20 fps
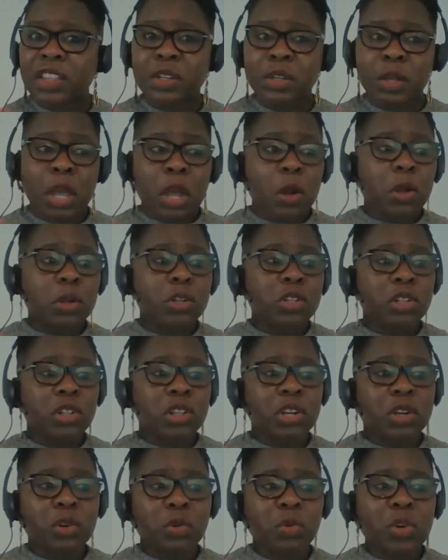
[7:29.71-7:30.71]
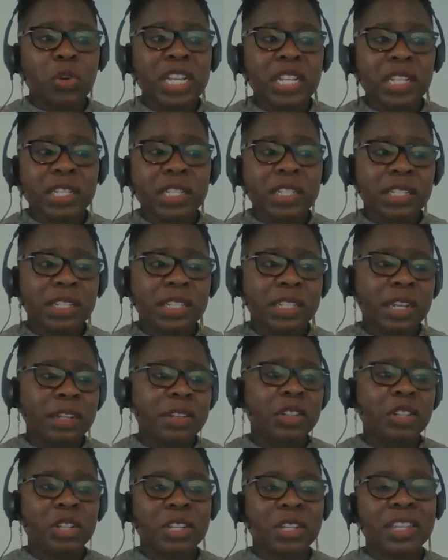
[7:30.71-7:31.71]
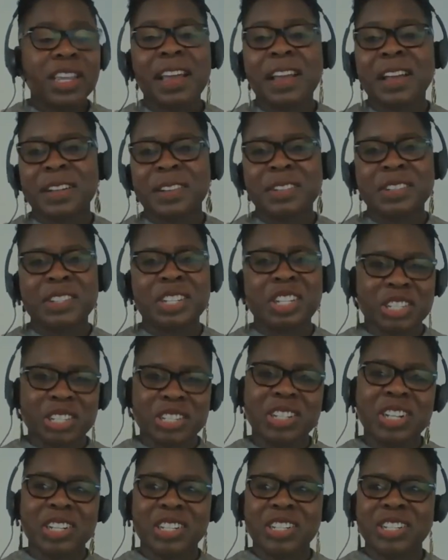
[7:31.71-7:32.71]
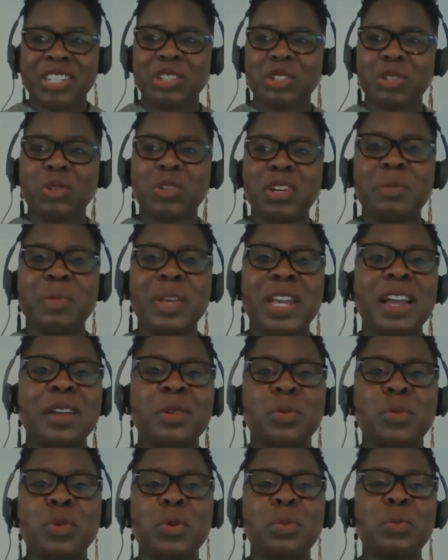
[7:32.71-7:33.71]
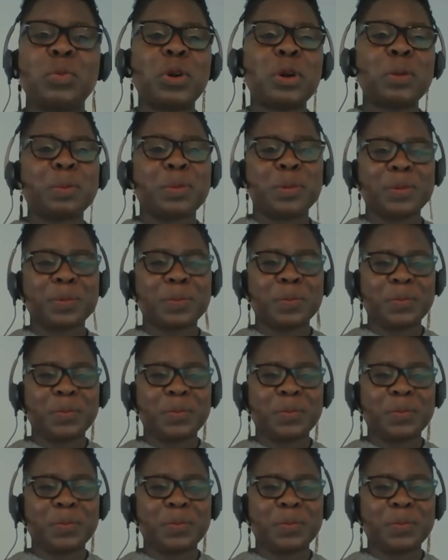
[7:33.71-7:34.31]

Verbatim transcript: The, also the greens. Uh, yeah, that's that's the story behind Woop, woop.